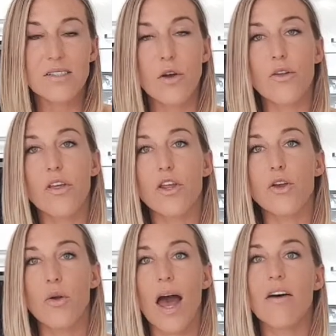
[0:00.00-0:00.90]
so that
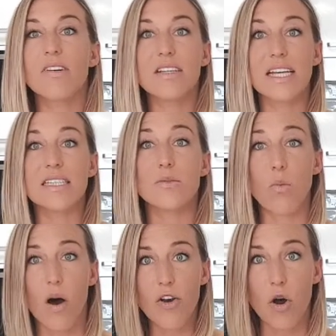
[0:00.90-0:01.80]
you have at least
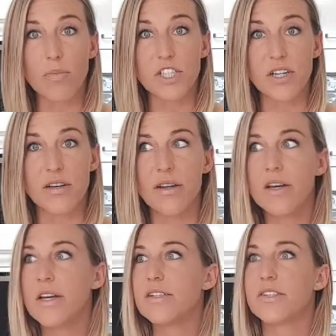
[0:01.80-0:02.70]
one option
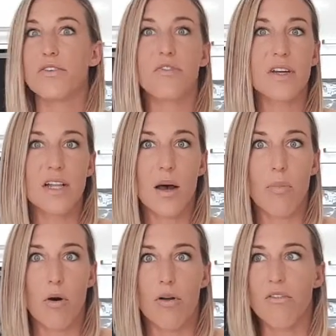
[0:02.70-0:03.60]
to fill
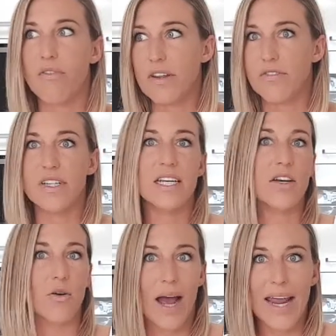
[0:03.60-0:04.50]
up on 50
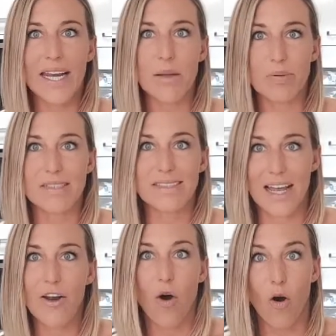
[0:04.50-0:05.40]
or
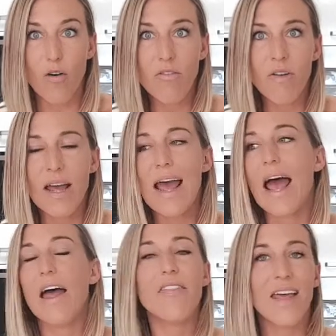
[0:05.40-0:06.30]
80% of,
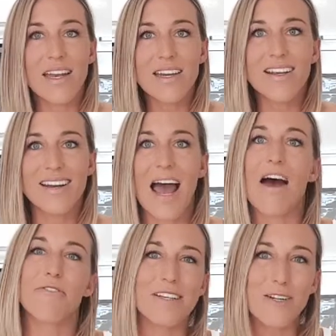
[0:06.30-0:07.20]
and then you can
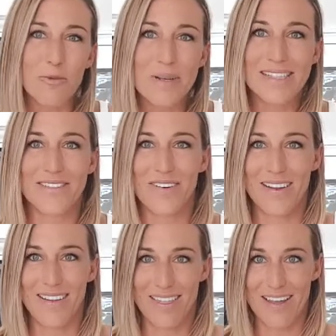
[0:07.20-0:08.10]
have little bits of
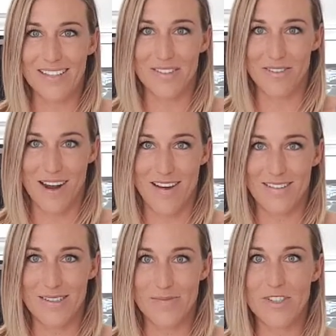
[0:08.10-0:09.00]
other things
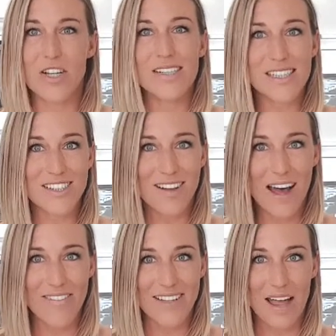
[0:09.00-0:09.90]
around. So you're still
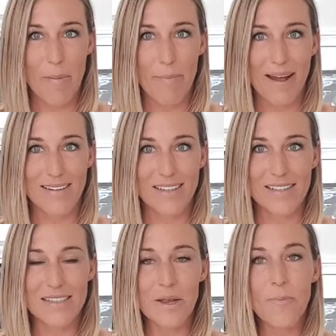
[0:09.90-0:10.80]
having that
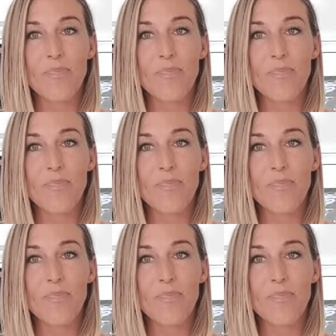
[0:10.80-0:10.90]
balance.